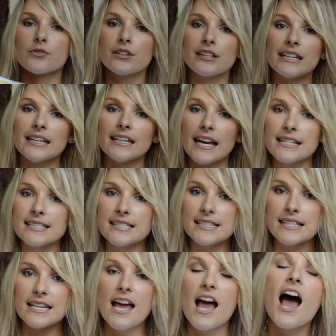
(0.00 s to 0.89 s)
really
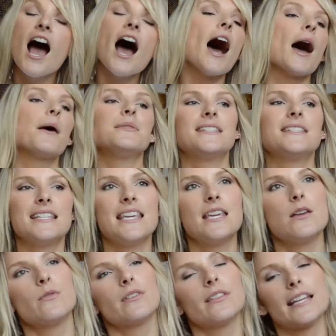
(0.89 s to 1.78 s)
nicely. I was
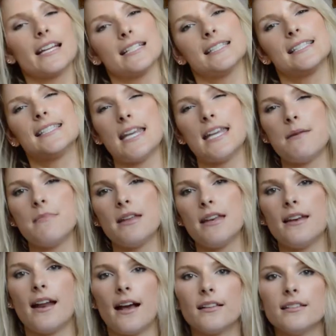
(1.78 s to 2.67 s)
thinking with like a
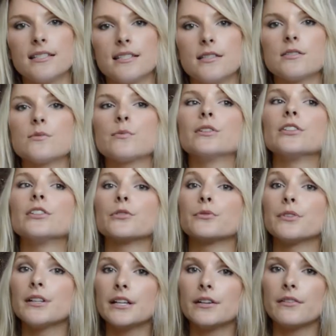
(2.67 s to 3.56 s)
statement necklace, this would
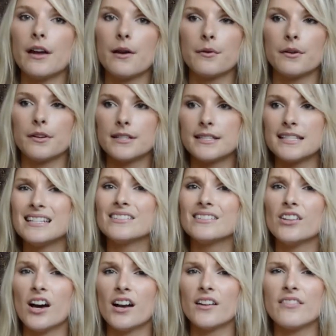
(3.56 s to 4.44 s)
look really great. We're gonna see a
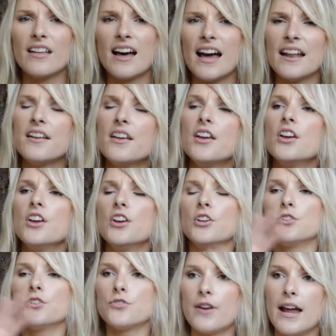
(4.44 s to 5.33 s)
lot of that
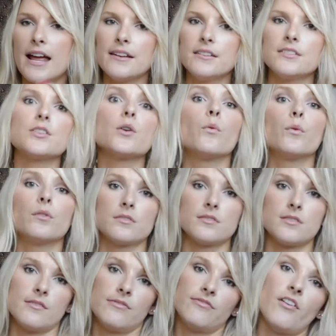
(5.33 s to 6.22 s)
trend
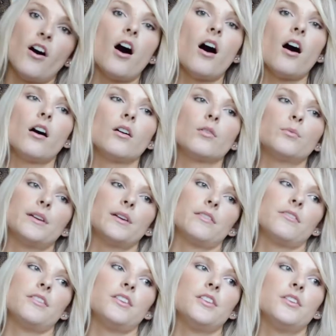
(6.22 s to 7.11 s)
towards the fall
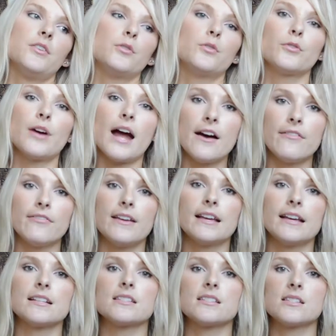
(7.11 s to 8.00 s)
with, you know,
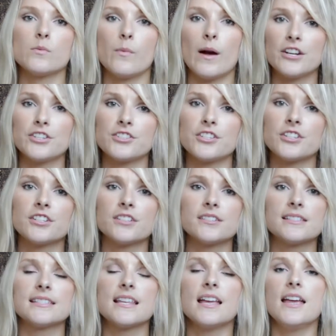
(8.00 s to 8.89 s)
graphic
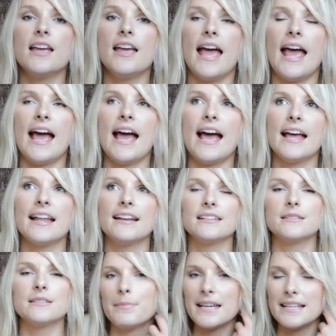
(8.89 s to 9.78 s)
sweatshirts
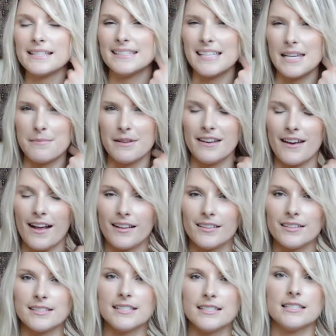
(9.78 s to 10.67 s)
and big statement
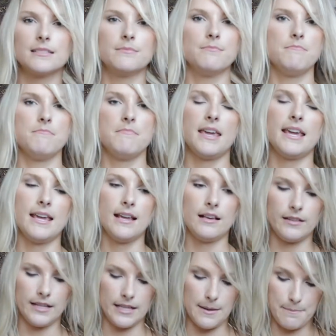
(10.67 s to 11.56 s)
necklaces
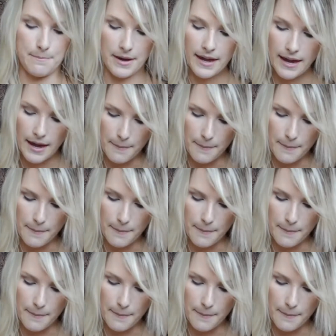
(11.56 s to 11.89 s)
making like a big